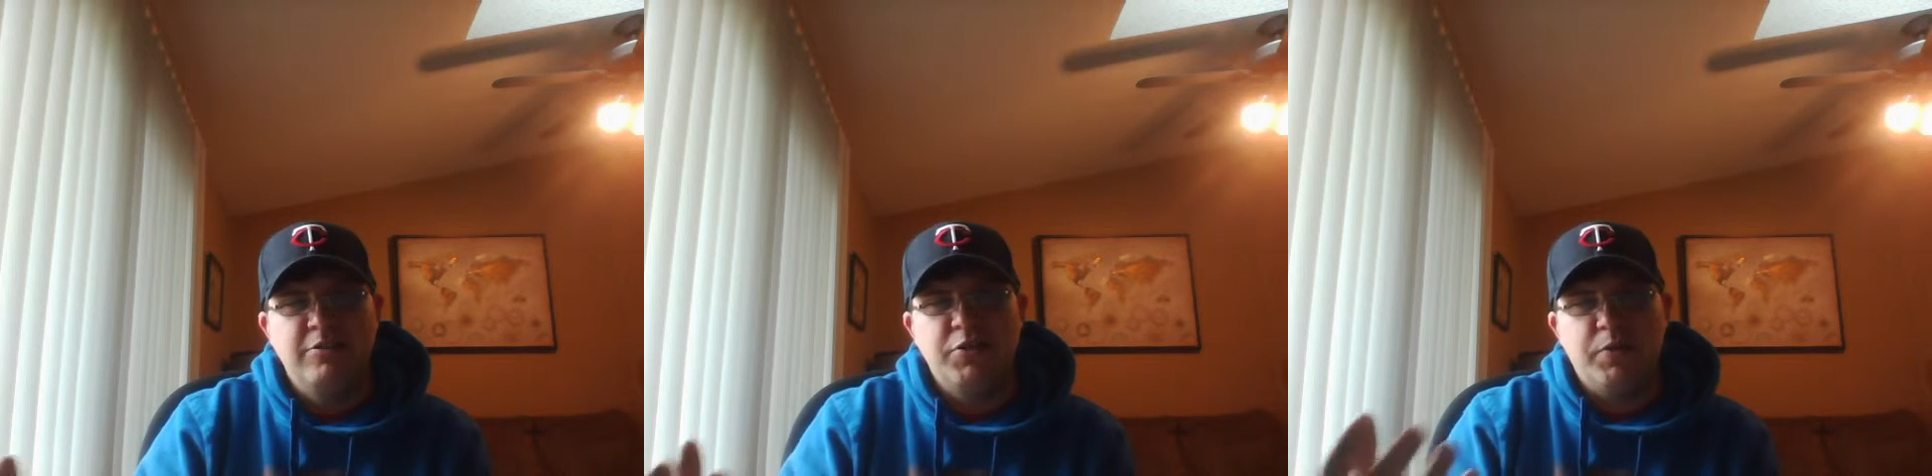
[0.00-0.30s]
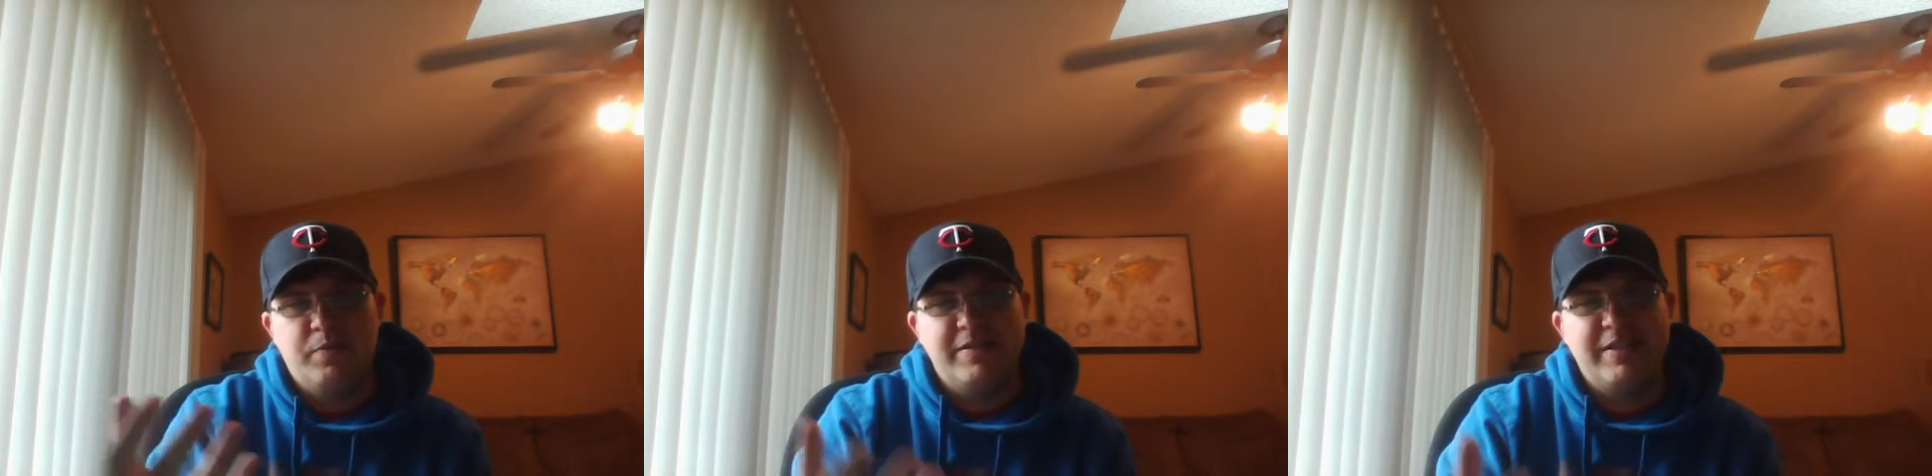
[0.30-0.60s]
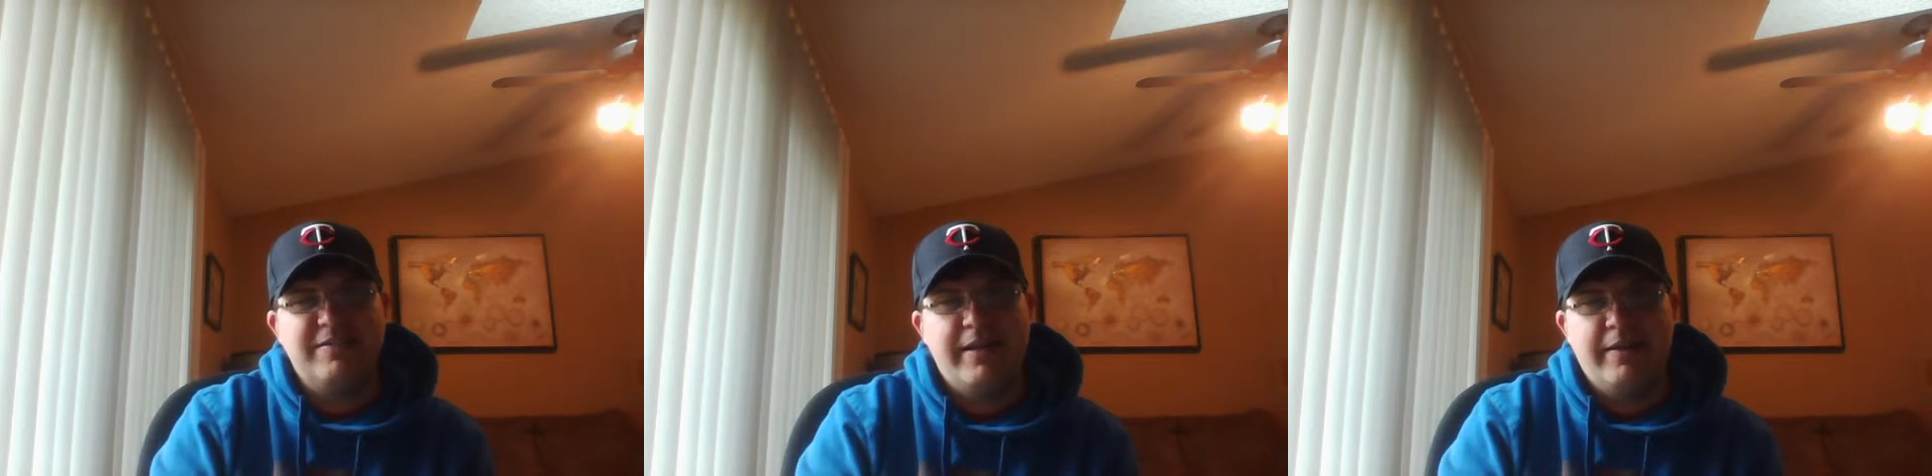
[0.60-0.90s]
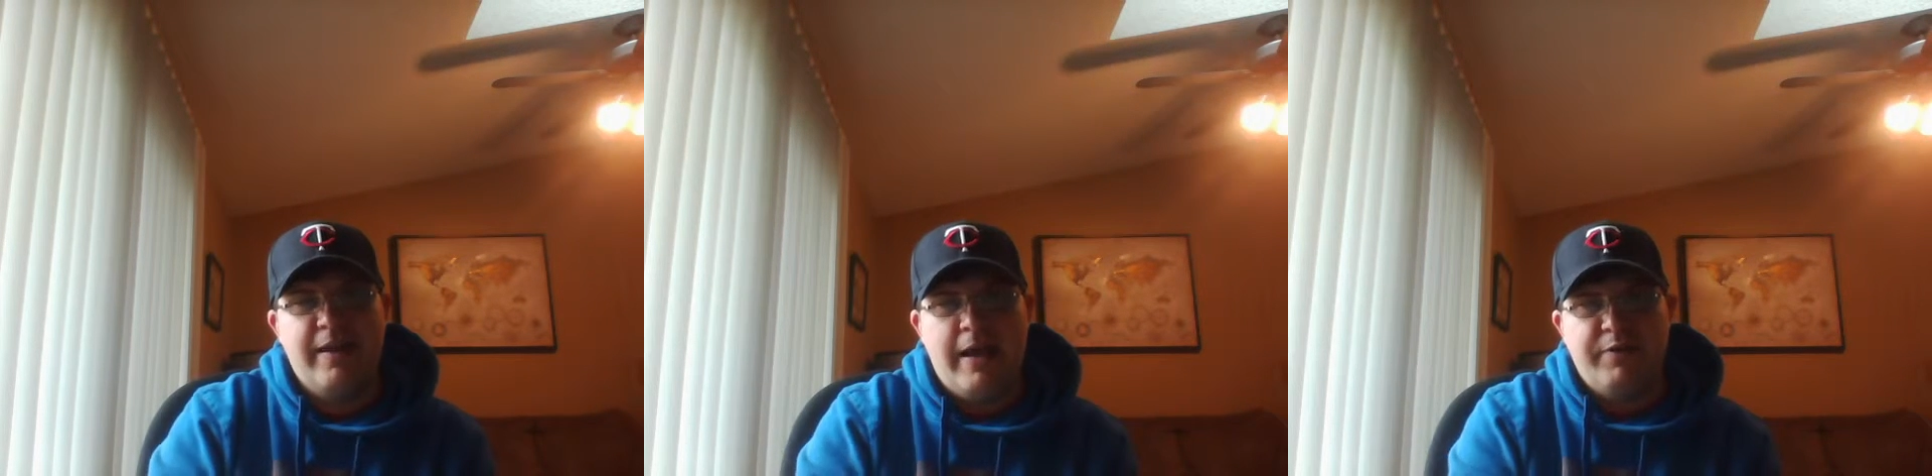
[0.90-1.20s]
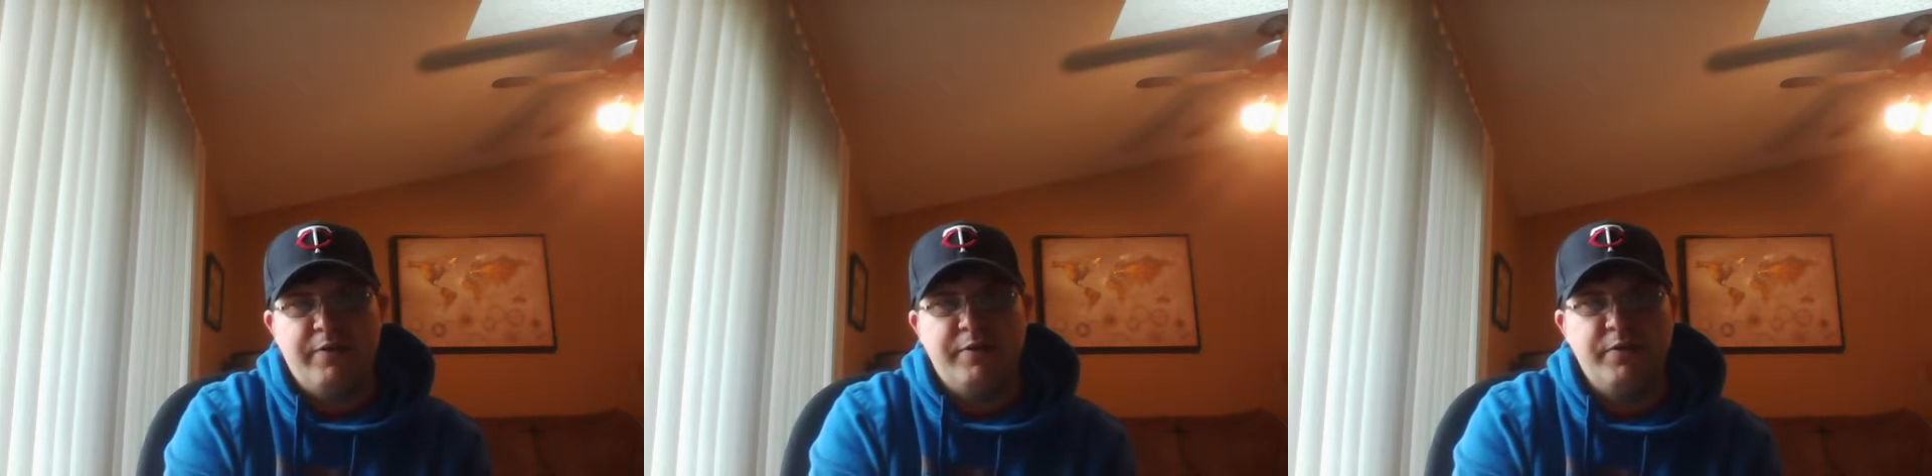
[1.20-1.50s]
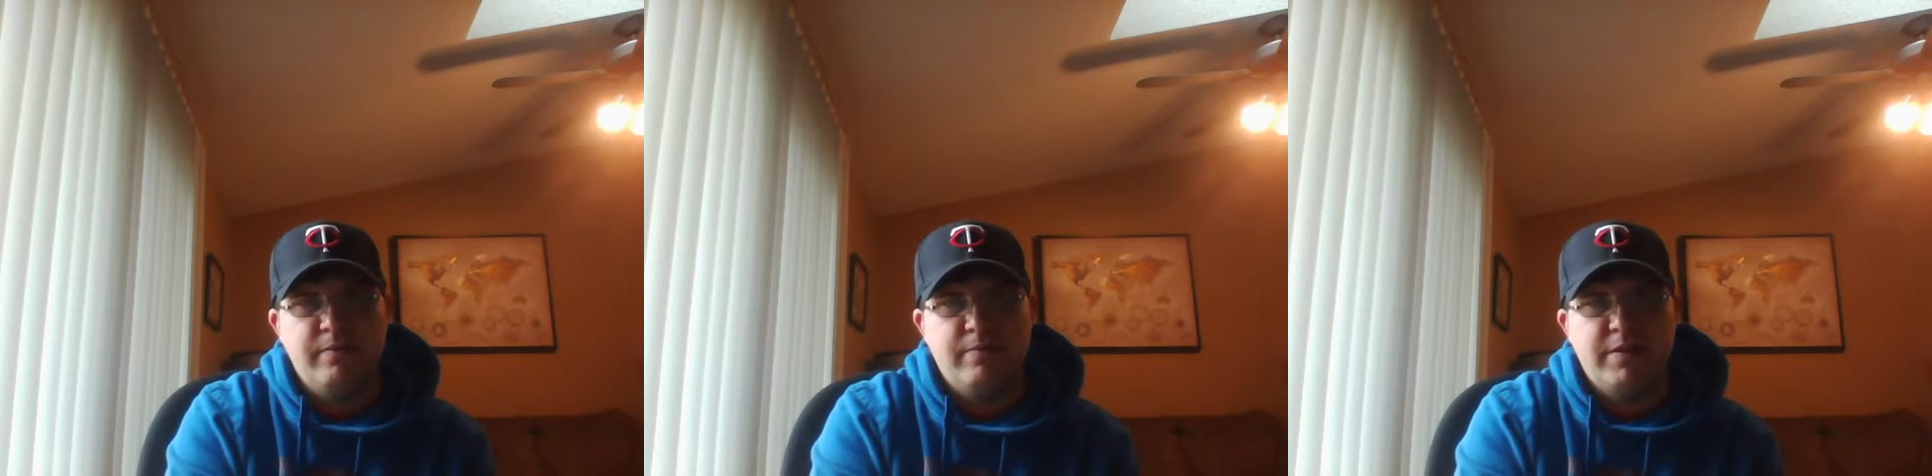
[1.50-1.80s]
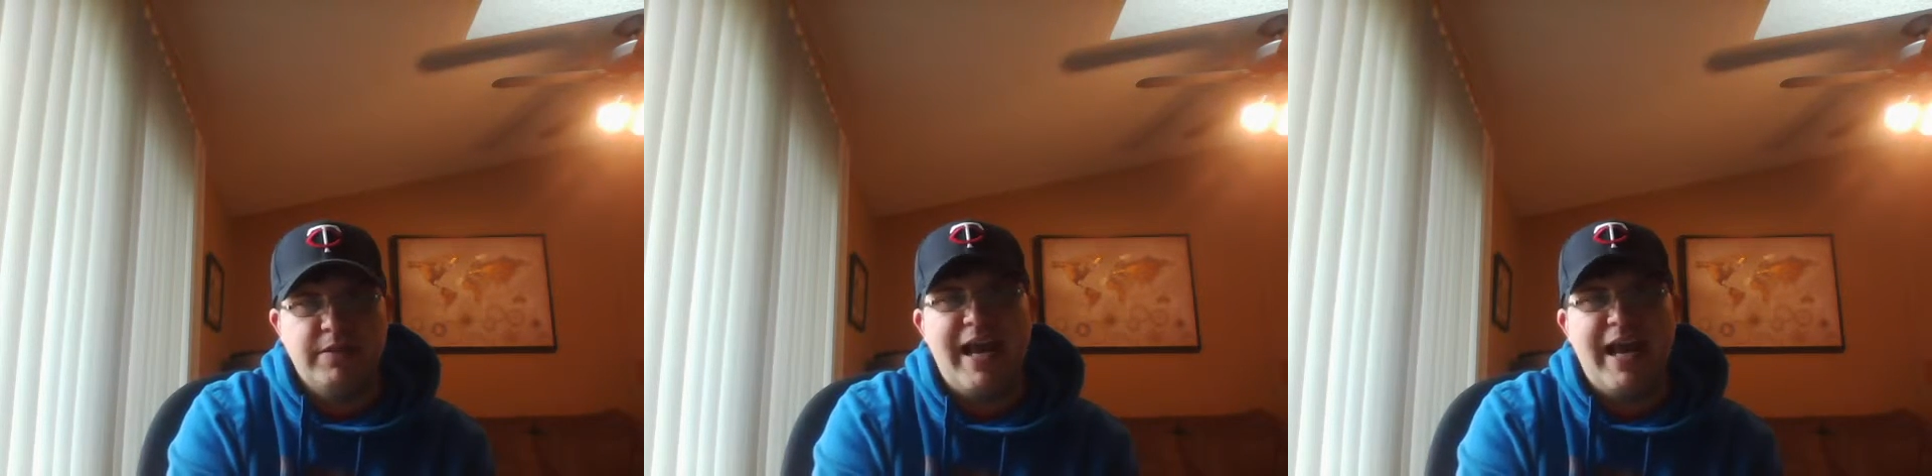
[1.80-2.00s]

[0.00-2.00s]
So 16 heavier than the